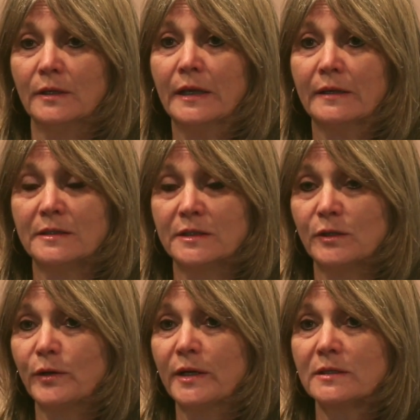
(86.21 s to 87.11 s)
get a
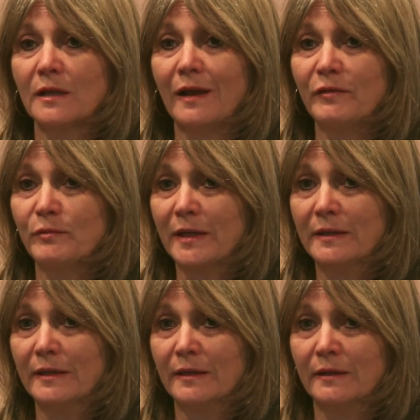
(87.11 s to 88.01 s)
serious
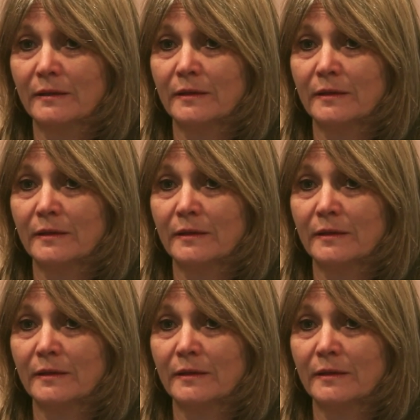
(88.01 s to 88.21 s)
life-threatening